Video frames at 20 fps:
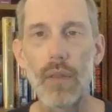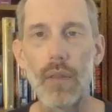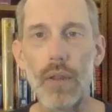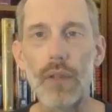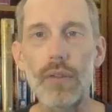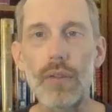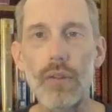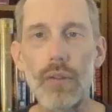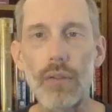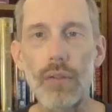
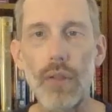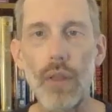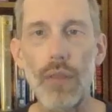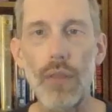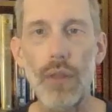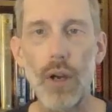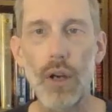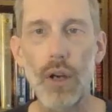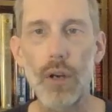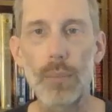This is the
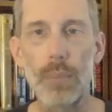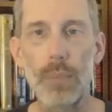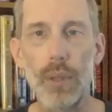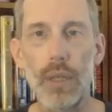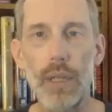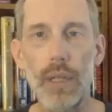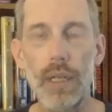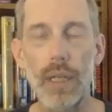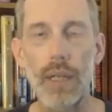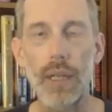third
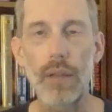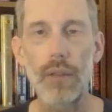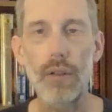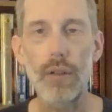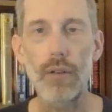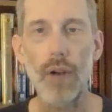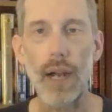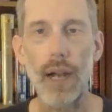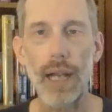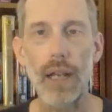book in the
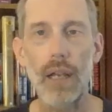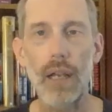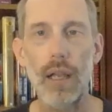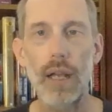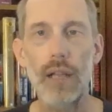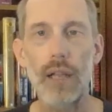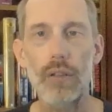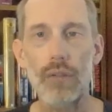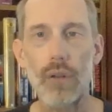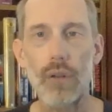
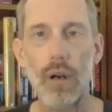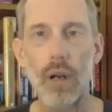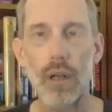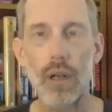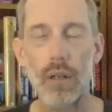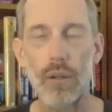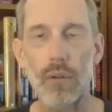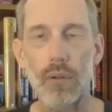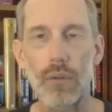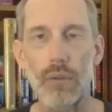Dragonlance
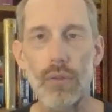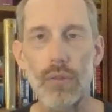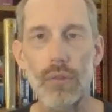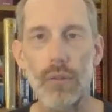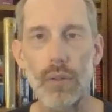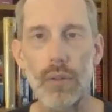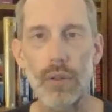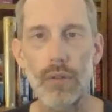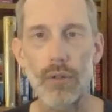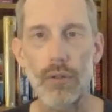
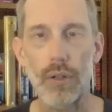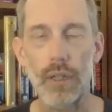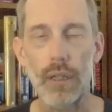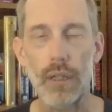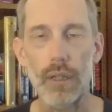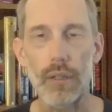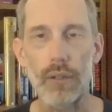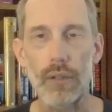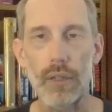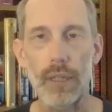Chronicles
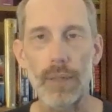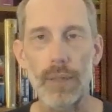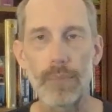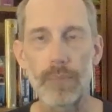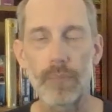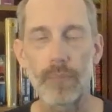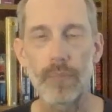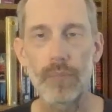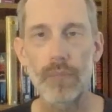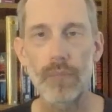trilogy.
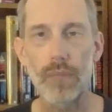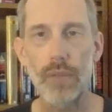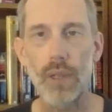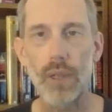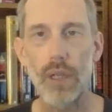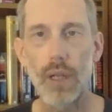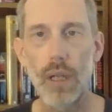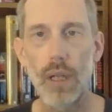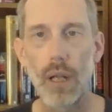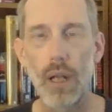
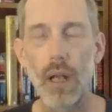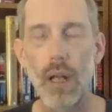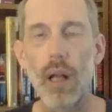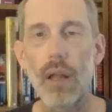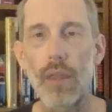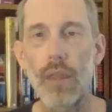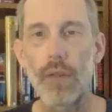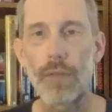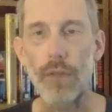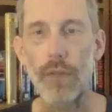
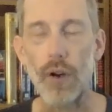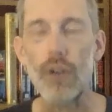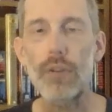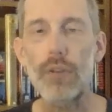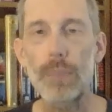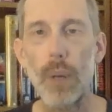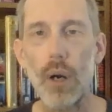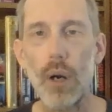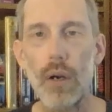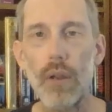The
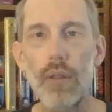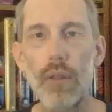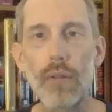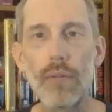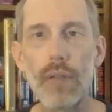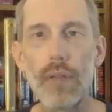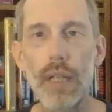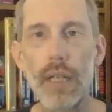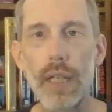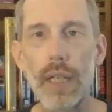first part of the
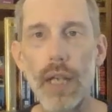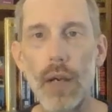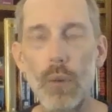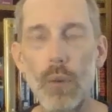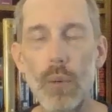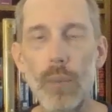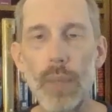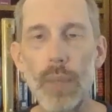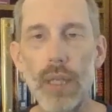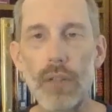video
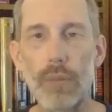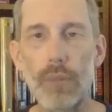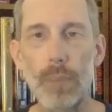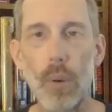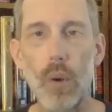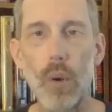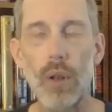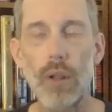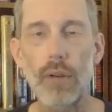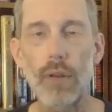will be
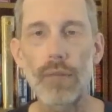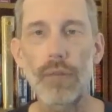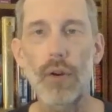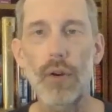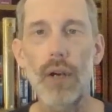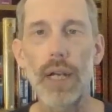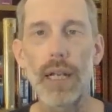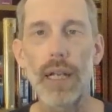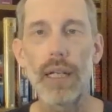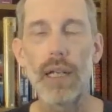
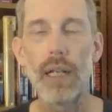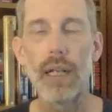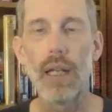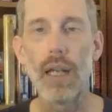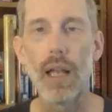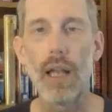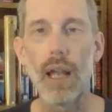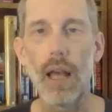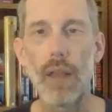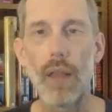spoiler-free,
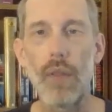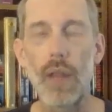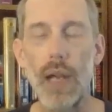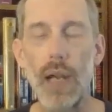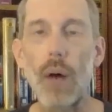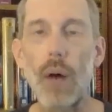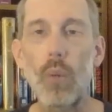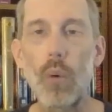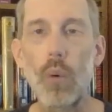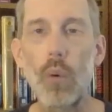and then
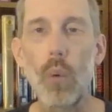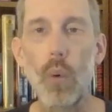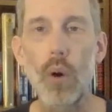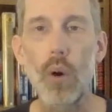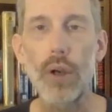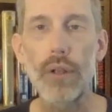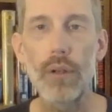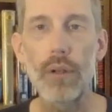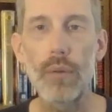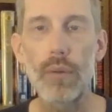I will
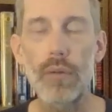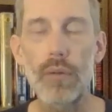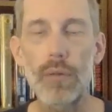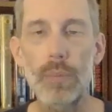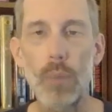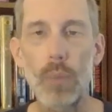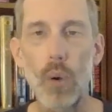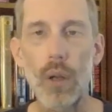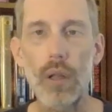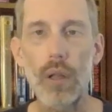warn you of
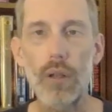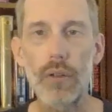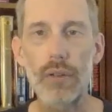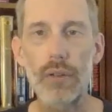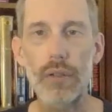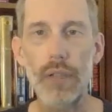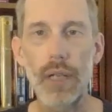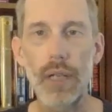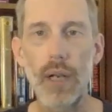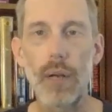
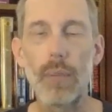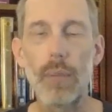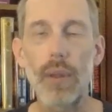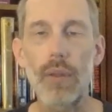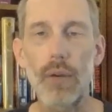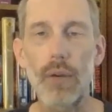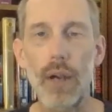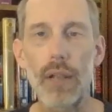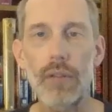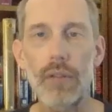spoilers to come,
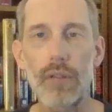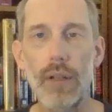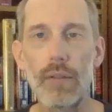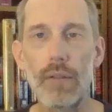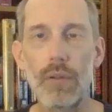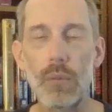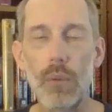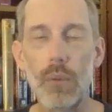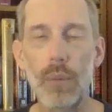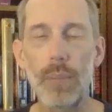and the rest
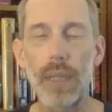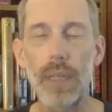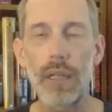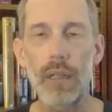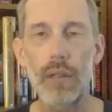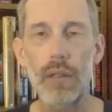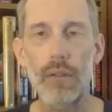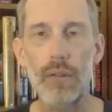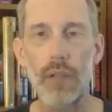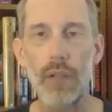of it will be
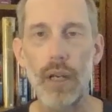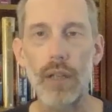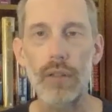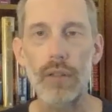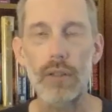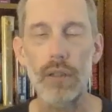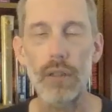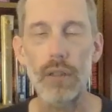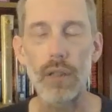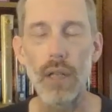a
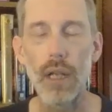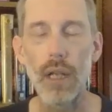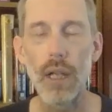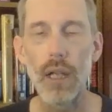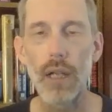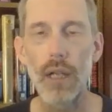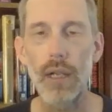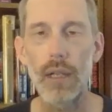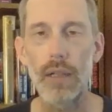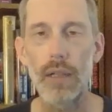discussion
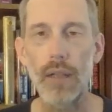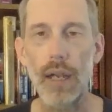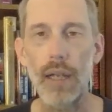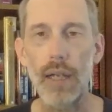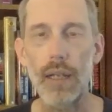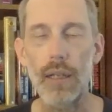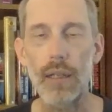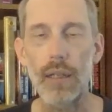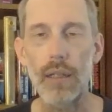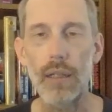
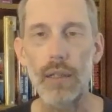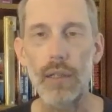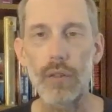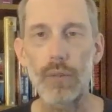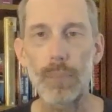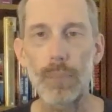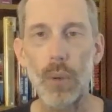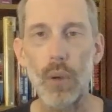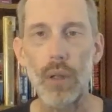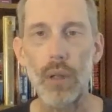containing
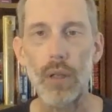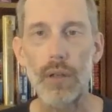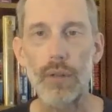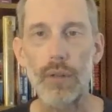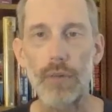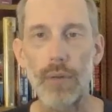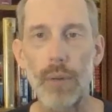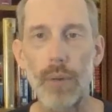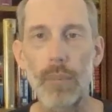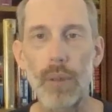spoilers
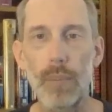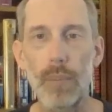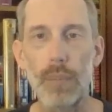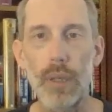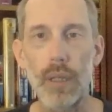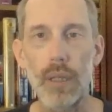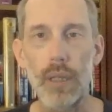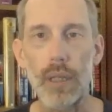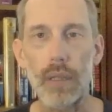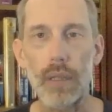from the
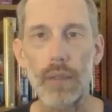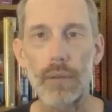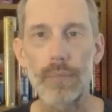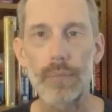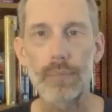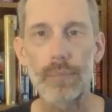book.